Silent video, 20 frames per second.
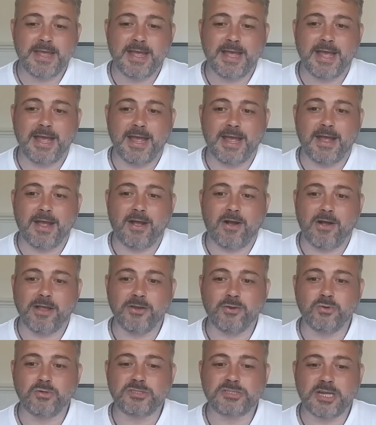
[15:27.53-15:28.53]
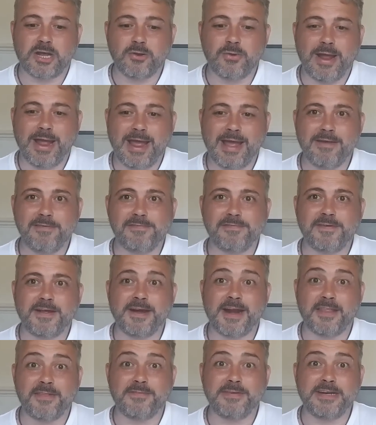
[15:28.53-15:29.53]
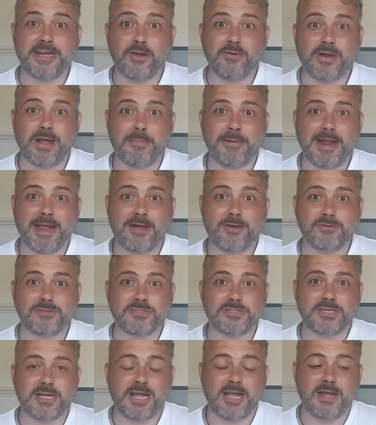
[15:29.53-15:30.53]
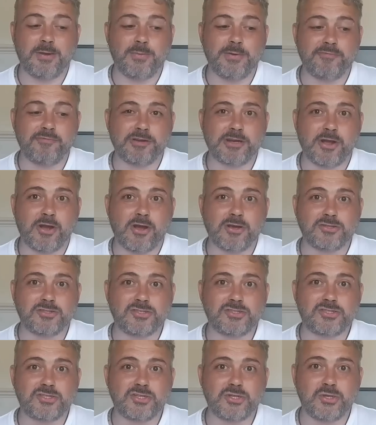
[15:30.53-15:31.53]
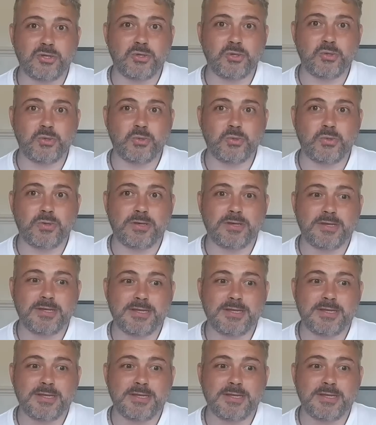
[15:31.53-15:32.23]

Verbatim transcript: Uh, I also have another video coming out uh, with regards to